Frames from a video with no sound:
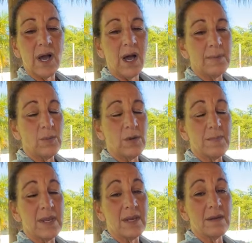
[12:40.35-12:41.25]
It
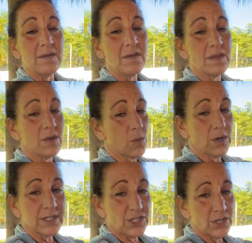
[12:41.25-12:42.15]
would mean the
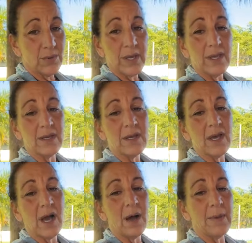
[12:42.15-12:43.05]
world to Chewy
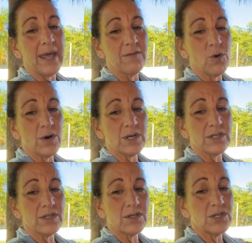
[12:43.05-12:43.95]
and of
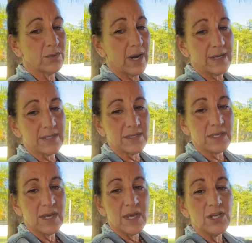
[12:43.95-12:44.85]
course to
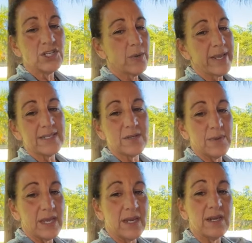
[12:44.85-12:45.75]
us. Joanne
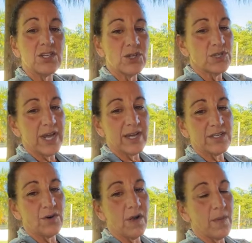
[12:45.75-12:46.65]
Sabine, two
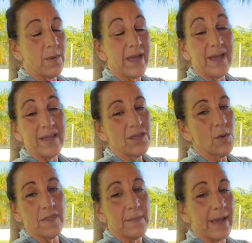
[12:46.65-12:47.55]
checks are on the way.
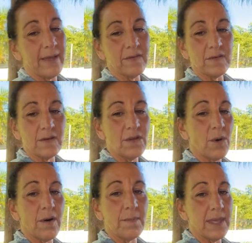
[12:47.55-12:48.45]
You are the best.
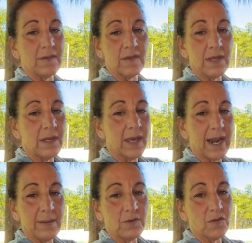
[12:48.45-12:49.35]
You are amazing.
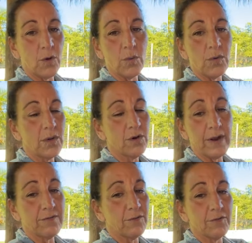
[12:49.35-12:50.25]
And I'm so
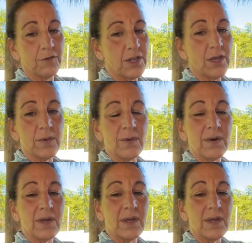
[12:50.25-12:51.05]
grateful for you.